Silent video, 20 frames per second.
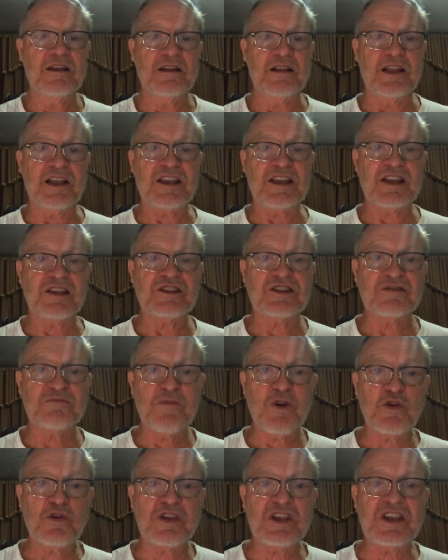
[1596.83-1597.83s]
like a
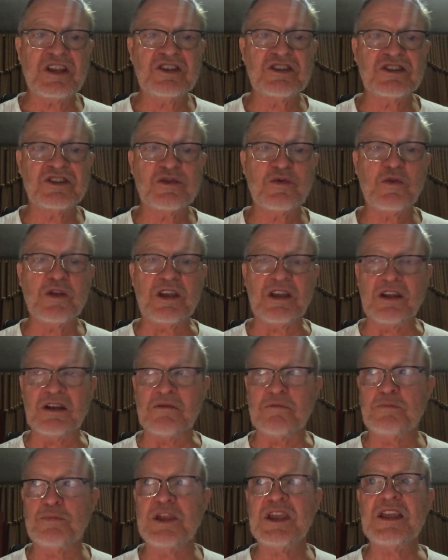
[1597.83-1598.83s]
smoky squid
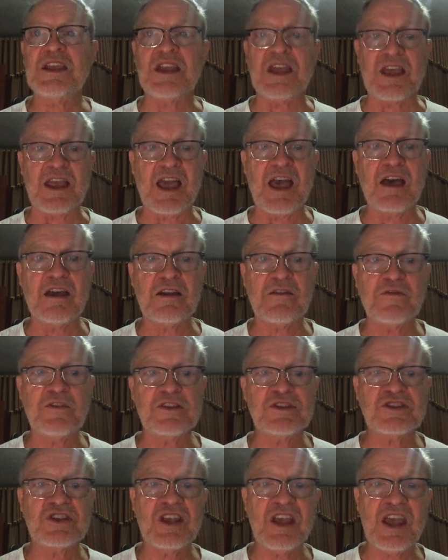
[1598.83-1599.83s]
peeking out of
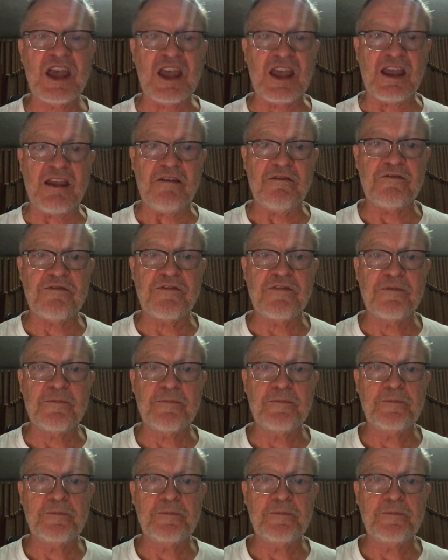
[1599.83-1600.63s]
its cave.